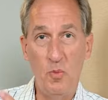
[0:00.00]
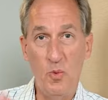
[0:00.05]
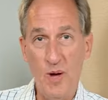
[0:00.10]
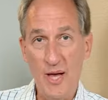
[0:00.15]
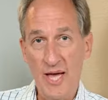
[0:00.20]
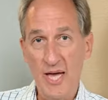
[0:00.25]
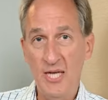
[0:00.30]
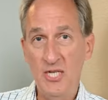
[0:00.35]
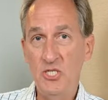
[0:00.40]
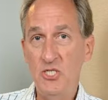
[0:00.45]

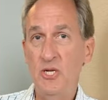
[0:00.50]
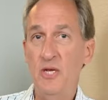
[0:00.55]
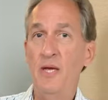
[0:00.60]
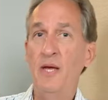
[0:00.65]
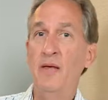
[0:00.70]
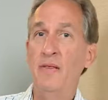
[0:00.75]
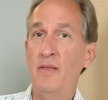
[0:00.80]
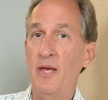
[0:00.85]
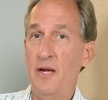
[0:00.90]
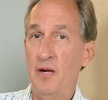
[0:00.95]
wedge
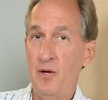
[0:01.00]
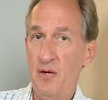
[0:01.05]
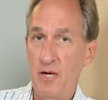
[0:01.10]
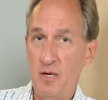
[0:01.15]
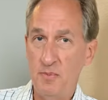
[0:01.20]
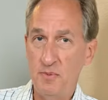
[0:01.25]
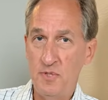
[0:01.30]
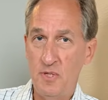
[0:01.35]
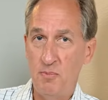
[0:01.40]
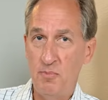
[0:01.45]
that'll
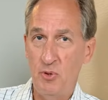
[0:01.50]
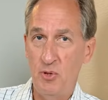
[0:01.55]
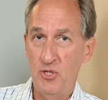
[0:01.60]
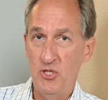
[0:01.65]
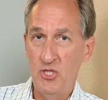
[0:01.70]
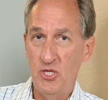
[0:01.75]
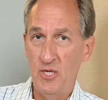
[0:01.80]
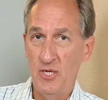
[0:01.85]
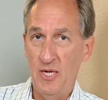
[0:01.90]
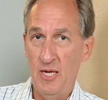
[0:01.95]
help
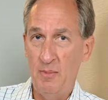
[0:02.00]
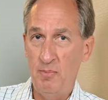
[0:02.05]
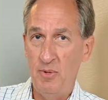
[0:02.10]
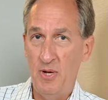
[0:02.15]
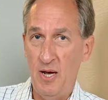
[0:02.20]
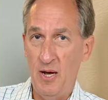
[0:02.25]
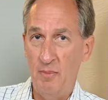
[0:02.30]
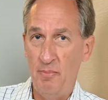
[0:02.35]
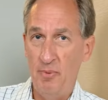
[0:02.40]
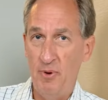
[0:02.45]
support you and keep you
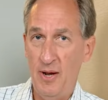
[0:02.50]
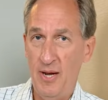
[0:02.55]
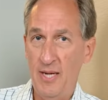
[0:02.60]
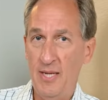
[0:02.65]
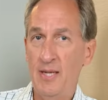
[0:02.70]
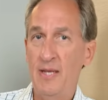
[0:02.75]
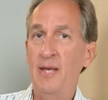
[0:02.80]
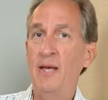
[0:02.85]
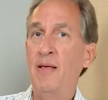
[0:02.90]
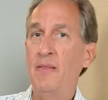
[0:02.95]

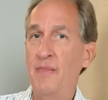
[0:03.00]
upright.